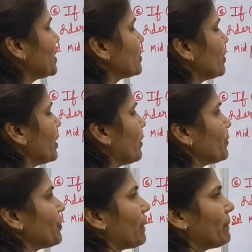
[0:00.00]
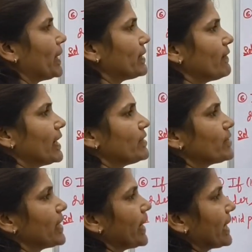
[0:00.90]
So now you apply the values.
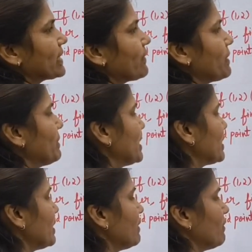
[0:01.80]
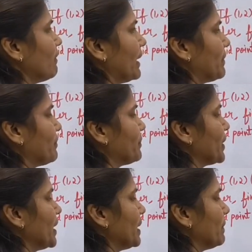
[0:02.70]
X1 means 1
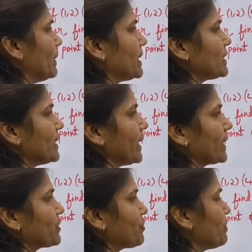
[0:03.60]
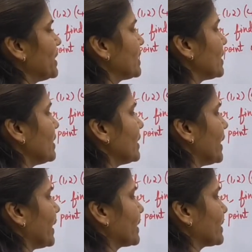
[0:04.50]
plus x2 means
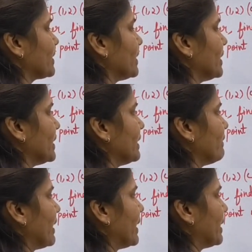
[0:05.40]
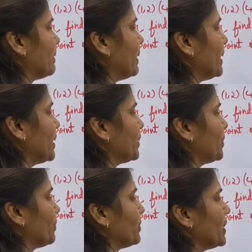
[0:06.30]
x divided by
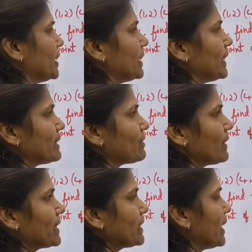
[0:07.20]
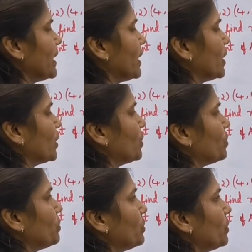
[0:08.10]
2. Next what is there?
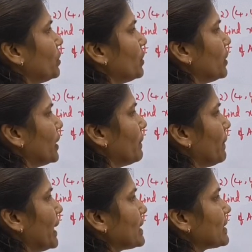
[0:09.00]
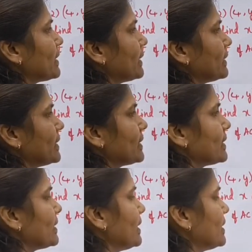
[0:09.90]
2 plus this
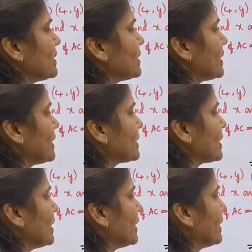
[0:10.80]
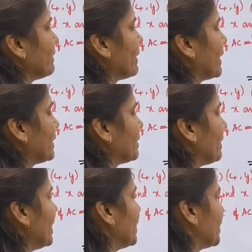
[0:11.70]
is 6 divided
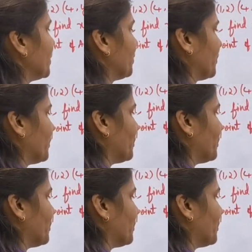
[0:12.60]
by 2.